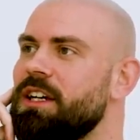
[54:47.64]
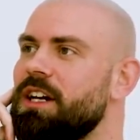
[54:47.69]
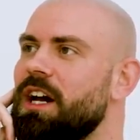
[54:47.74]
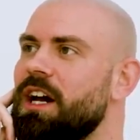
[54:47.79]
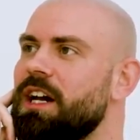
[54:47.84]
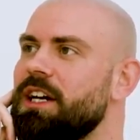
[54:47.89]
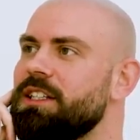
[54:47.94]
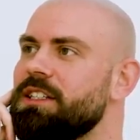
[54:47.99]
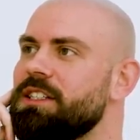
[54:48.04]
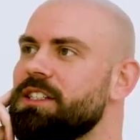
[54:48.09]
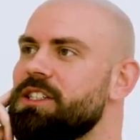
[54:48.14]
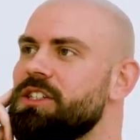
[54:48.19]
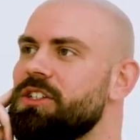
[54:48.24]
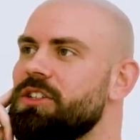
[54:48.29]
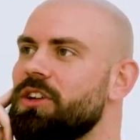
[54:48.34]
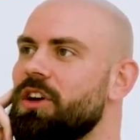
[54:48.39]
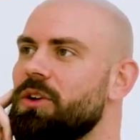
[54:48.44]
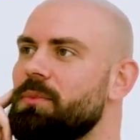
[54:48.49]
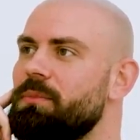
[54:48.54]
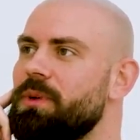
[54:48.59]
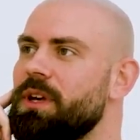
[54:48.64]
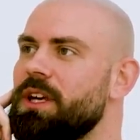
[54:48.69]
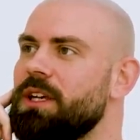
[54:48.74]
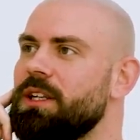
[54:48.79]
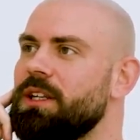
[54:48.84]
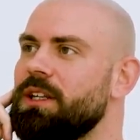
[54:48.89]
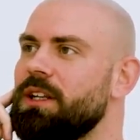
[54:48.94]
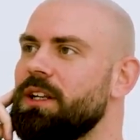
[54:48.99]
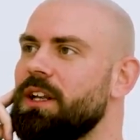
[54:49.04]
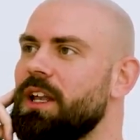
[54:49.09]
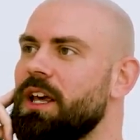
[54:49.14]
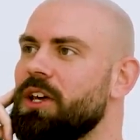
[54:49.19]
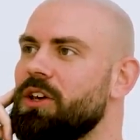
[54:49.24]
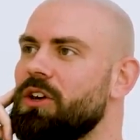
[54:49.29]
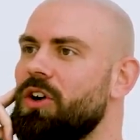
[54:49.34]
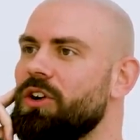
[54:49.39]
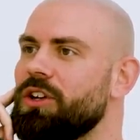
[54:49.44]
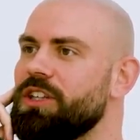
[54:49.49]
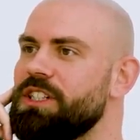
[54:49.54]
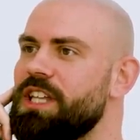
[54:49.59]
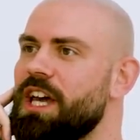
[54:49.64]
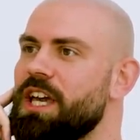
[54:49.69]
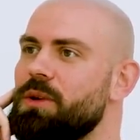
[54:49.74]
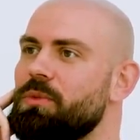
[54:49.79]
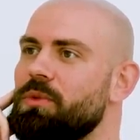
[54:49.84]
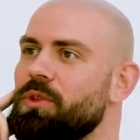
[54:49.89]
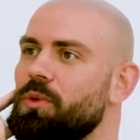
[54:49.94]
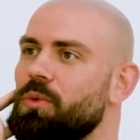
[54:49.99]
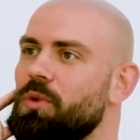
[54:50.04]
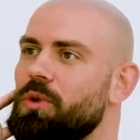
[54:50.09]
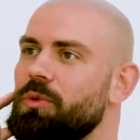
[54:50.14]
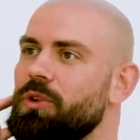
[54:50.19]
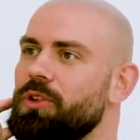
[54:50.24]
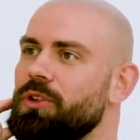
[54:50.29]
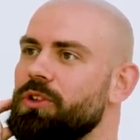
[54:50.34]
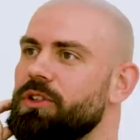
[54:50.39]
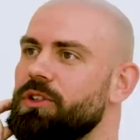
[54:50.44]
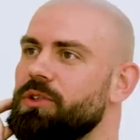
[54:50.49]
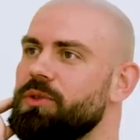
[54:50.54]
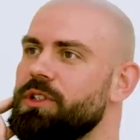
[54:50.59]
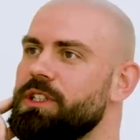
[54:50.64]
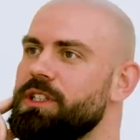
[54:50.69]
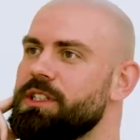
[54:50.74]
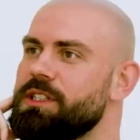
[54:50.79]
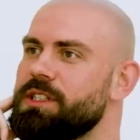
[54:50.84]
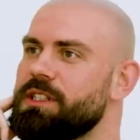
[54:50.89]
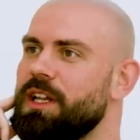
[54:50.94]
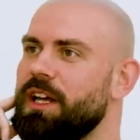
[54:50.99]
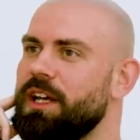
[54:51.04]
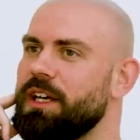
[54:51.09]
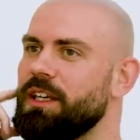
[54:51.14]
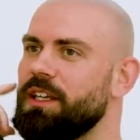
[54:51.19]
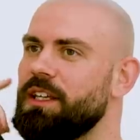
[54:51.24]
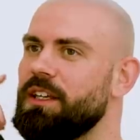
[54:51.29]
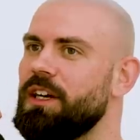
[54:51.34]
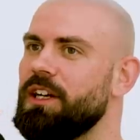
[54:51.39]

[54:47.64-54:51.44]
And, you know, being like on a date with a woman who is like